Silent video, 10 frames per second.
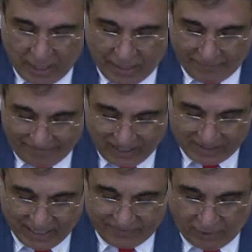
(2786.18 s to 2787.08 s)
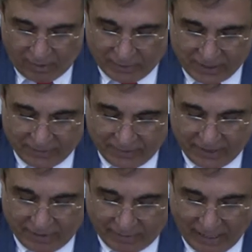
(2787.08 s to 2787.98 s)
uh, first and foremost,
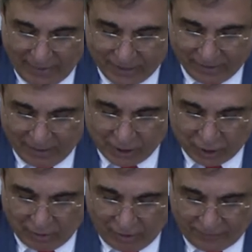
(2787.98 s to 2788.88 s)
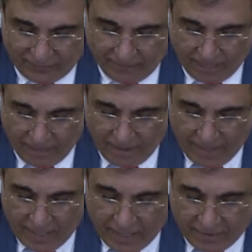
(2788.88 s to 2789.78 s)
the rehabilitation of
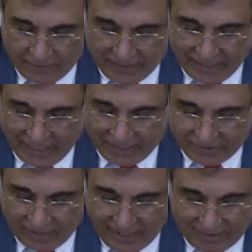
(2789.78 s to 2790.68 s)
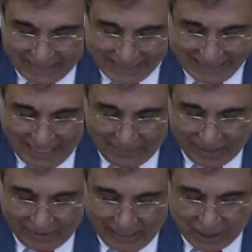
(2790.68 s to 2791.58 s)
the entire
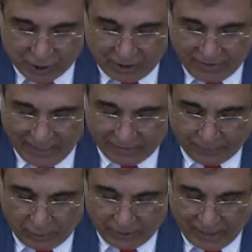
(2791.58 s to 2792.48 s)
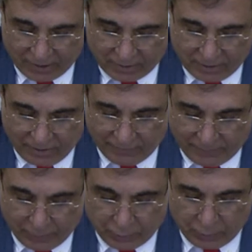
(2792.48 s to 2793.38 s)
Islamic culture that, product,
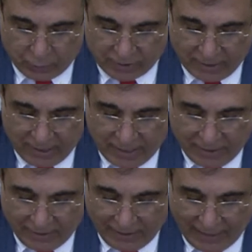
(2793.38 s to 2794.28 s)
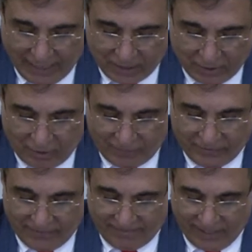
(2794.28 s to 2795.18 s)
that the like
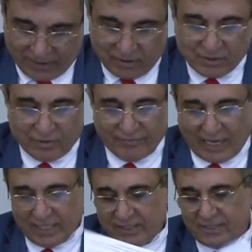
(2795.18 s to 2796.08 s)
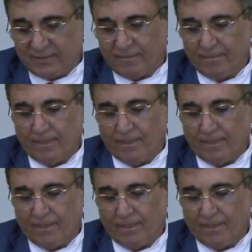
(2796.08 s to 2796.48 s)
of the fighters of ISIS.